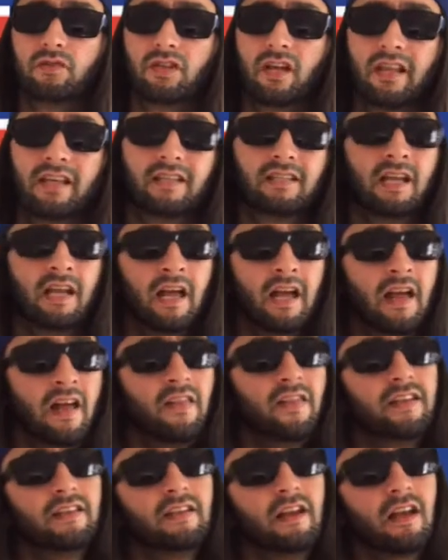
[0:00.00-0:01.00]
So
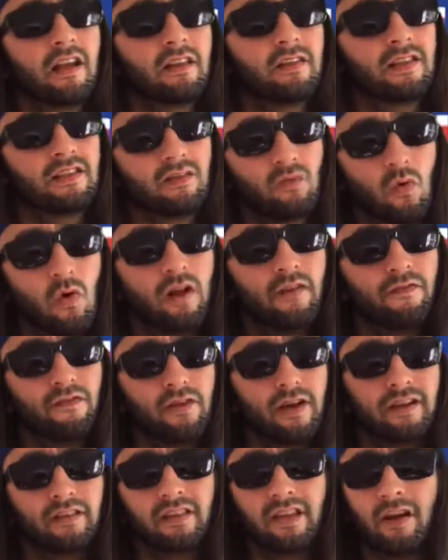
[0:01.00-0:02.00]
there's quite a
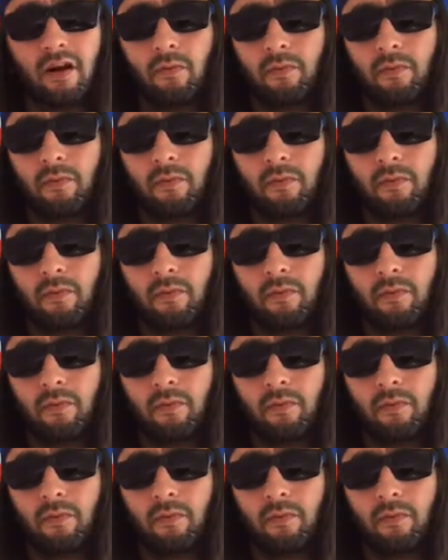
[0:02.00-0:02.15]
few out there.